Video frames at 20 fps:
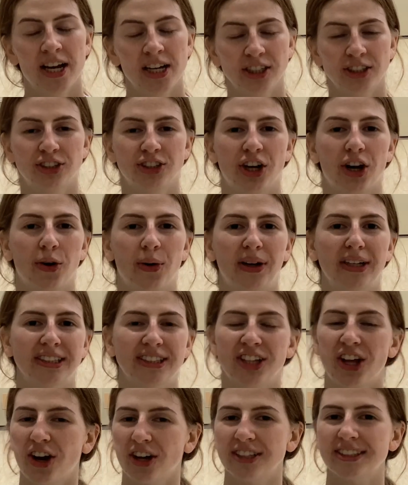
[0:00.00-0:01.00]
So as
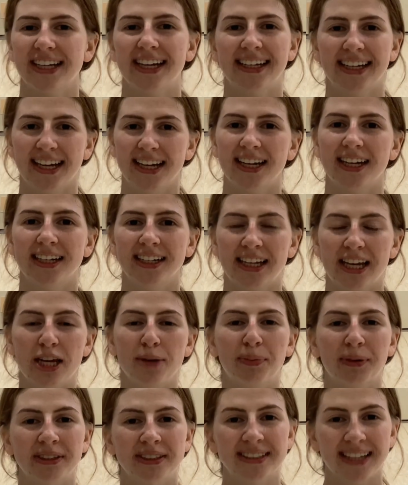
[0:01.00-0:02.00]
long as I can keep
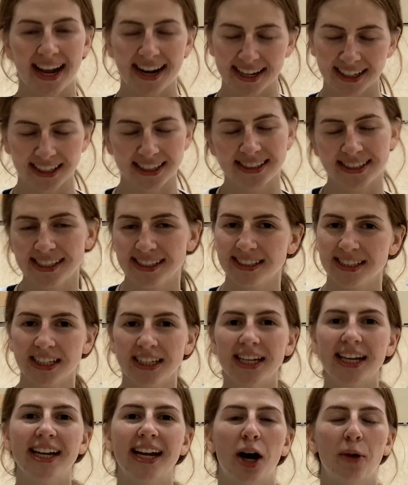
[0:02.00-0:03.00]
setting
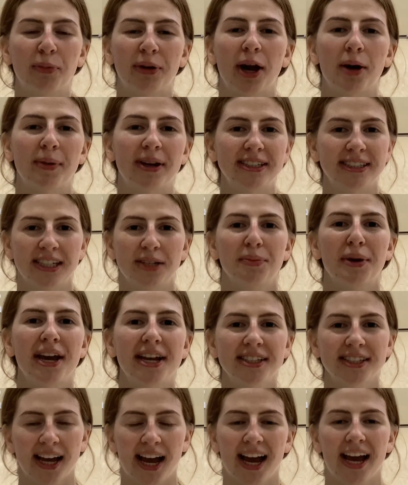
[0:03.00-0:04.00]
consistently and helping out my
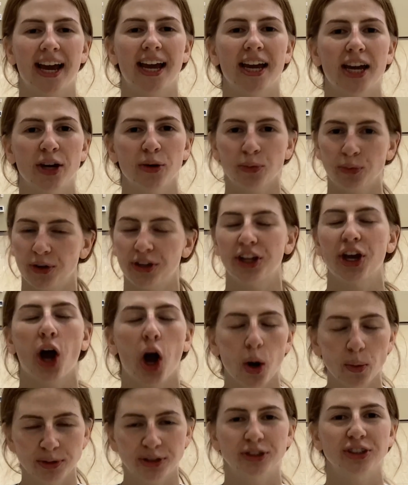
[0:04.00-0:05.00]
teammates, I really
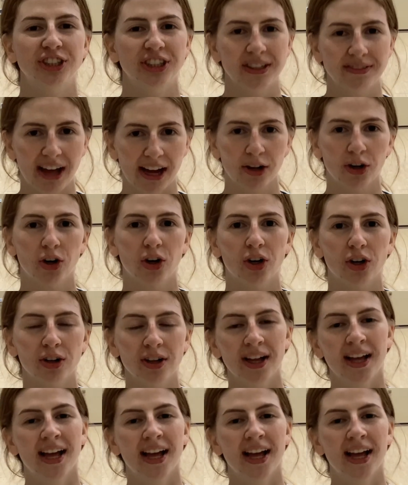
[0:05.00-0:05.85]
hope to achieve that goal.